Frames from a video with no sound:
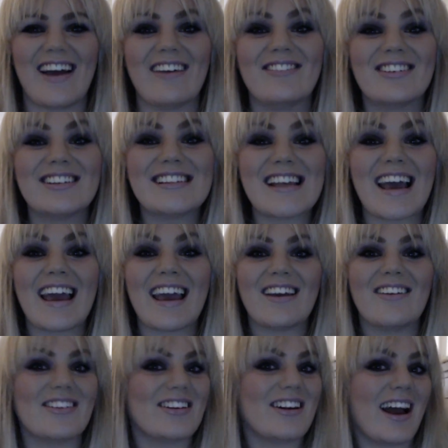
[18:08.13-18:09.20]
Have a good
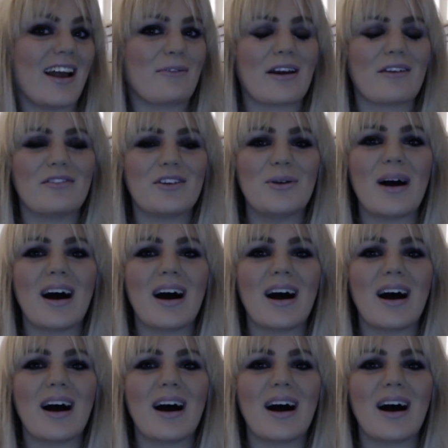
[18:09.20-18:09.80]
day or night wherever you